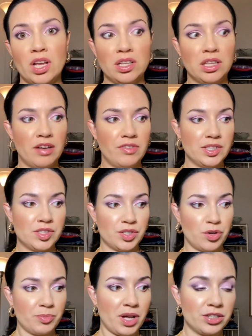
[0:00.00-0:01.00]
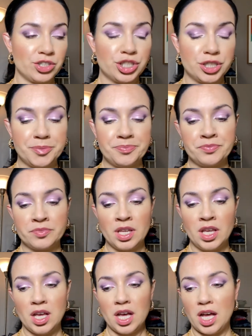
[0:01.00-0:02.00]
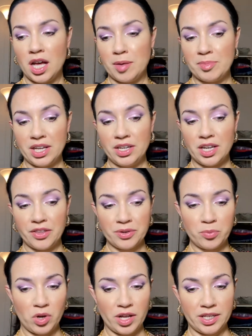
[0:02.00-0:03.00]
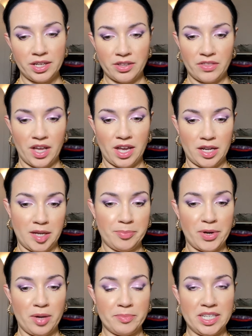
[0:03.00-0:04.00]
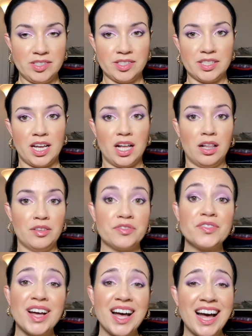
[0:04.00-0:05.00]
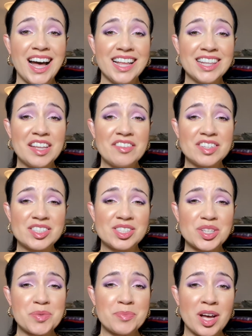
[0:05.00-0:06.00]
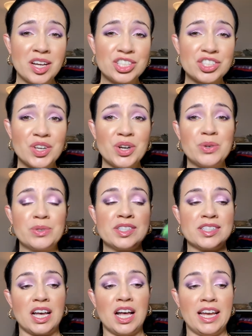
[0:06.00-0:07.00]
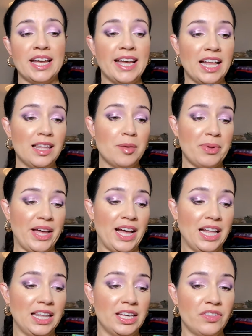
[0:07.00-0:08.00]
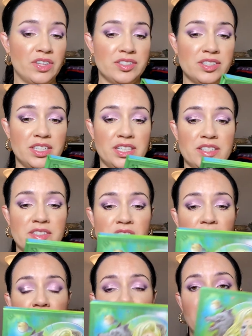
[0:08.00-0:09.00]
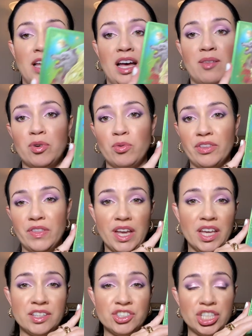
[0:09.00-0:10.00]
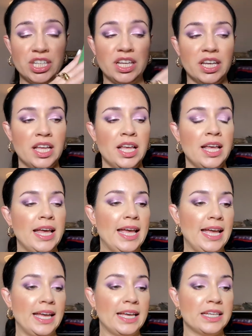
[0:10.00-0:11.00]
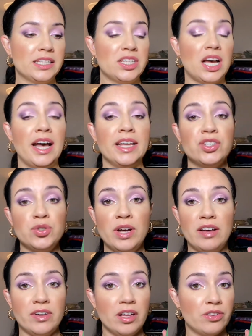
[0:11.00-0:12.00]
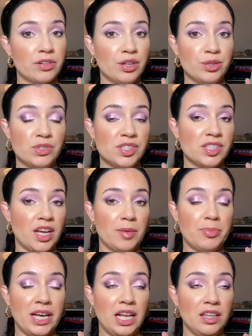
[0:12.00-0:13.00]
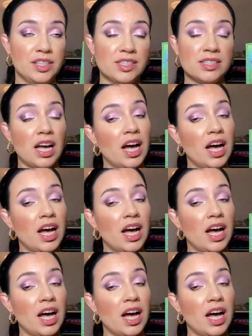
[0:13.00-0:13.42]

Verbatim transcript: Love it so much. Um, another one that I bought myself, I love it so much, the Odin's Eye Hella Palette. This is the collab with Angie. And I do have other Odin's Eye palettes.